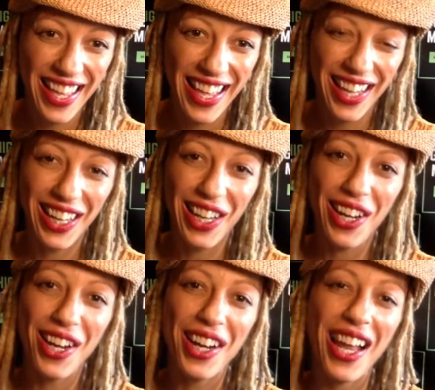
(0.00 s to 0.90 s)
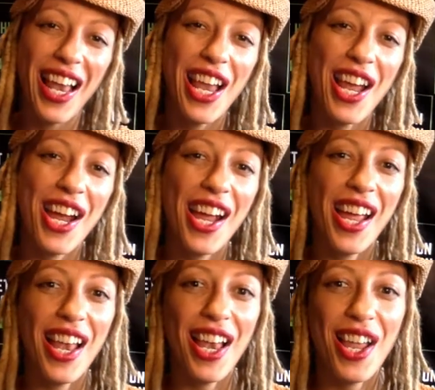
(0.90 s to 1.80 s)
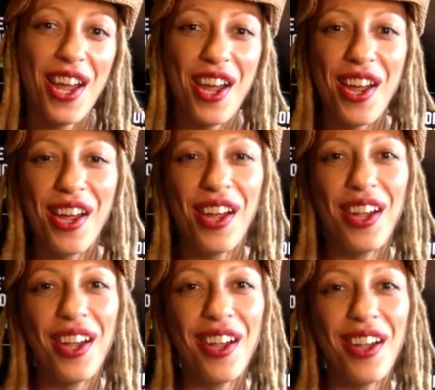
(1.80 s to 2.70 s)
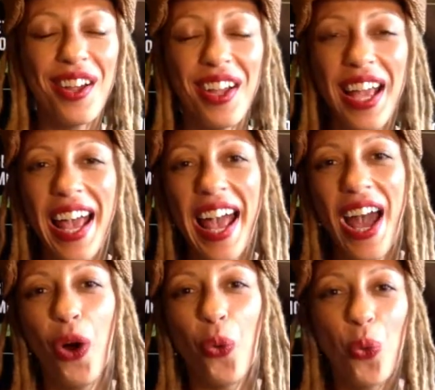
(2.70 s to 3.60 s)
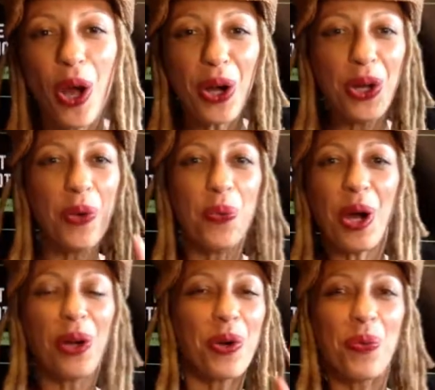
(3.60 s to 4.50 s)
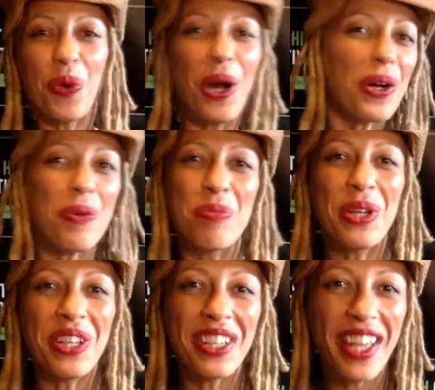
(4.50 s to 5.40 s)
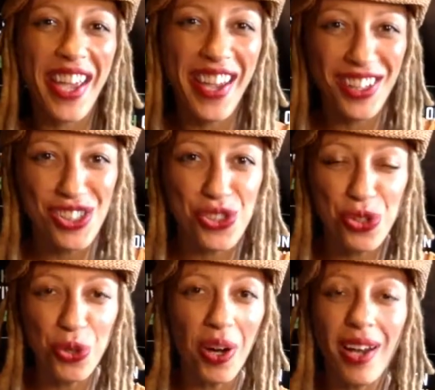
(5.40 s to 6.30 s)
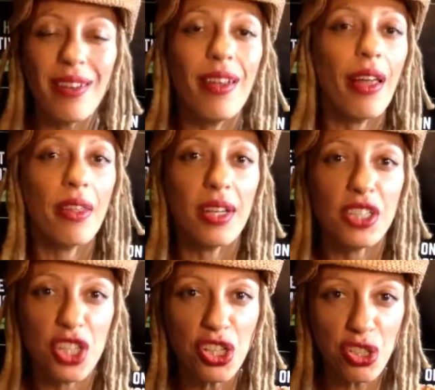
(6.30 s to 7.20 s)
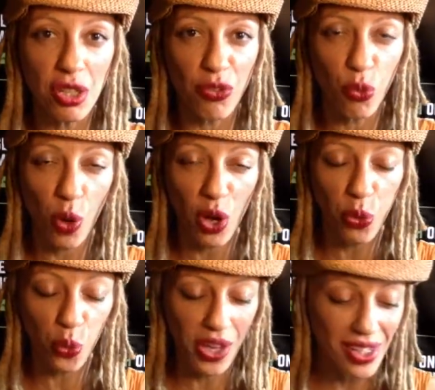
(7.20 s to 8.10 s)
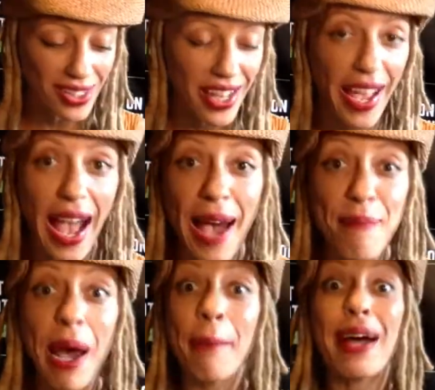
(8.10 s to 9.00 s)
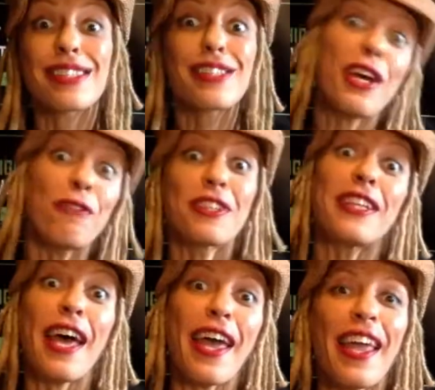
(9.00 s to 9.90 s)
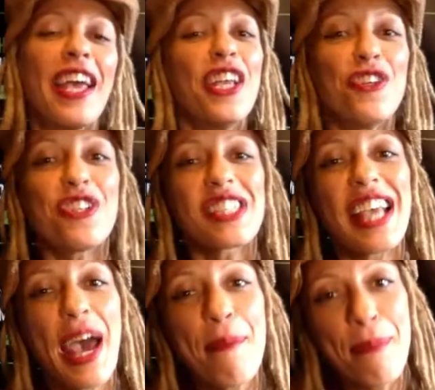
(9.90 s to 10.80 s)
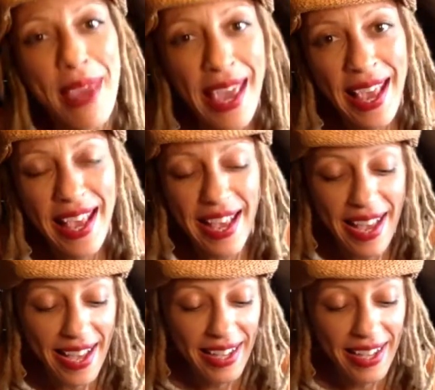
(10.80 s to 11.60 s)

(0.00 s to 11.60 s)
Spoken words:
Hello, hello, hello. Welcome, billionaires, to another edition of Wealth Wednesday. I'm by myself today. You just got me.